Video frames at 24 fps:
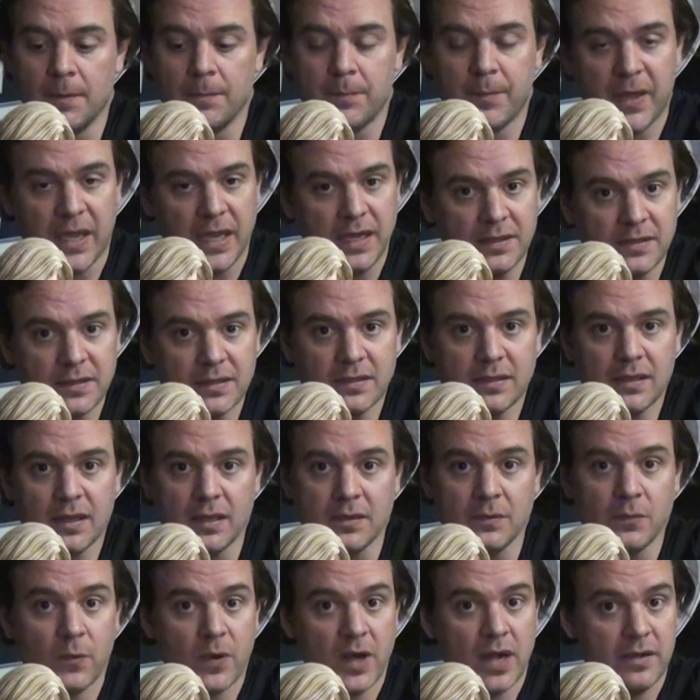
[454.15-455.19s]
painted
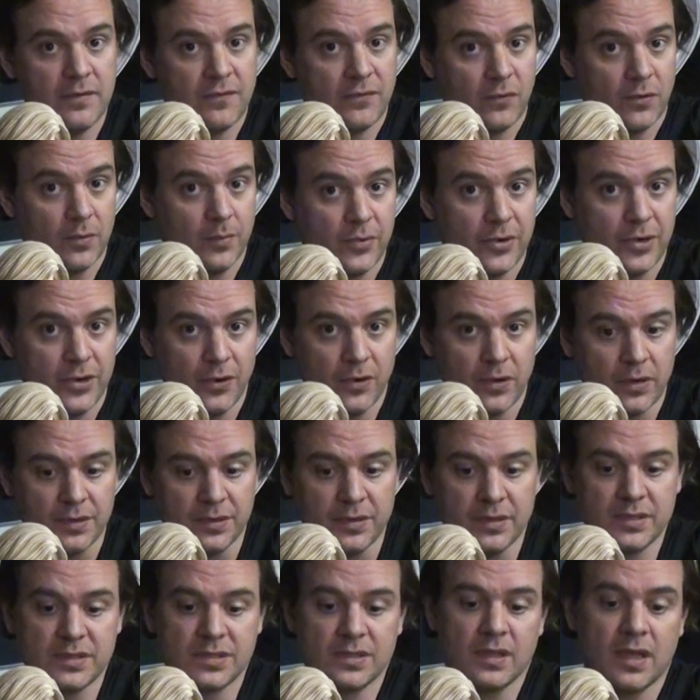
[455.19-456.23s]
and ready for
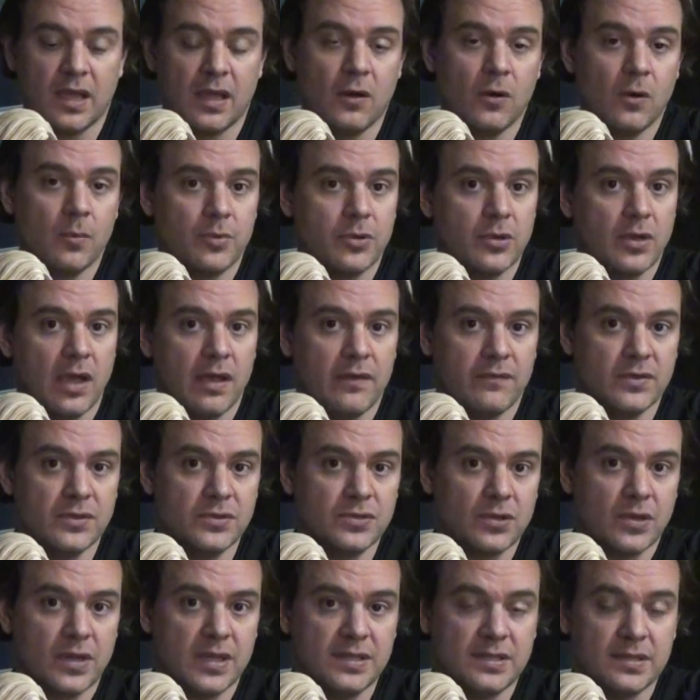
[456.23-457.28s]
pre-orders. I hope you have
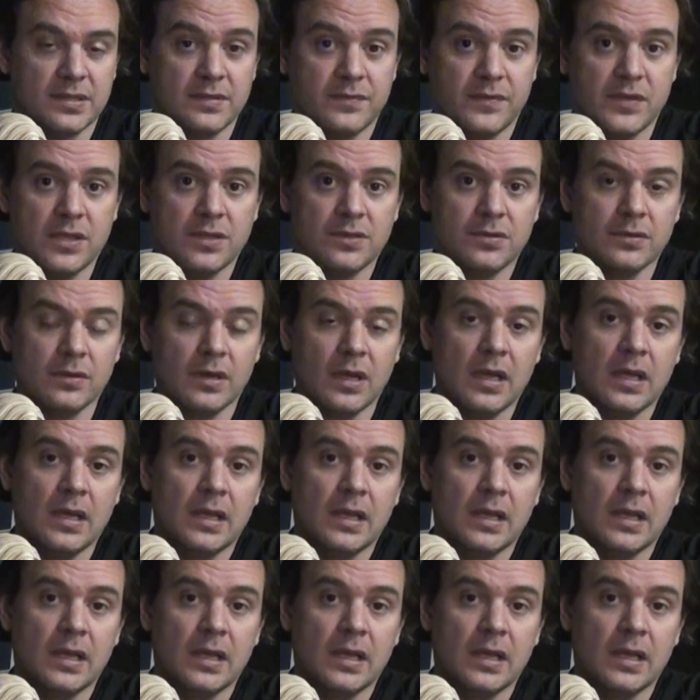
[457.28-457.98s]
enjoyed this video.